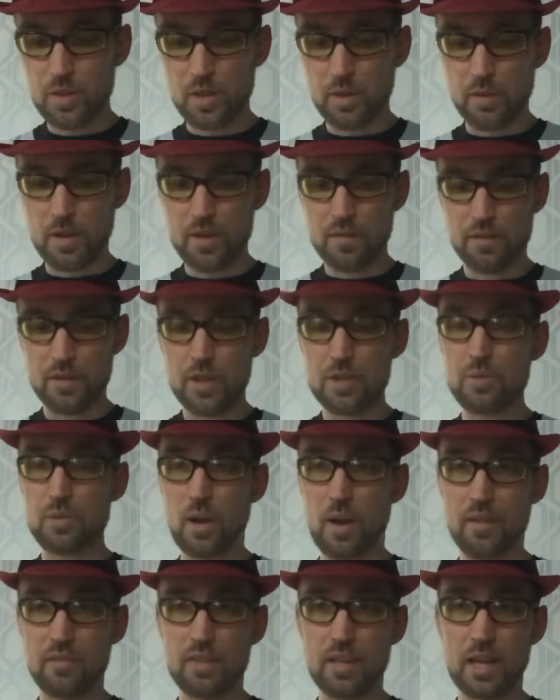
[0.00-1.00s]
the first
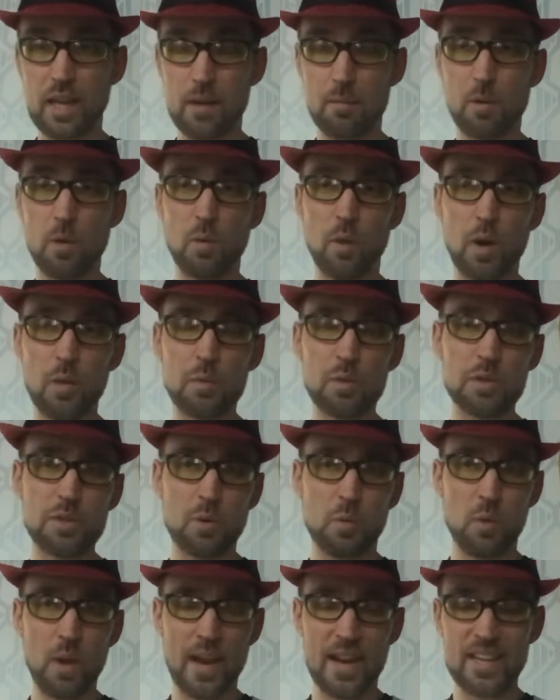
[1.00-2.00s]
run of the Gamer. One was
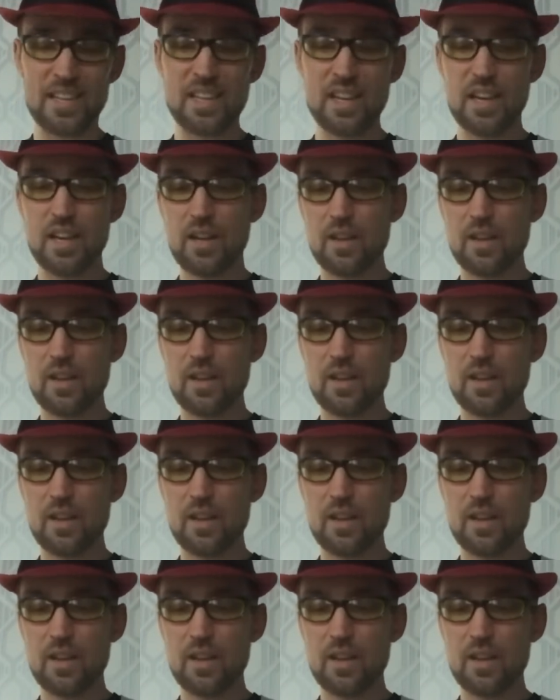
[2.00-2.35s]
the weight.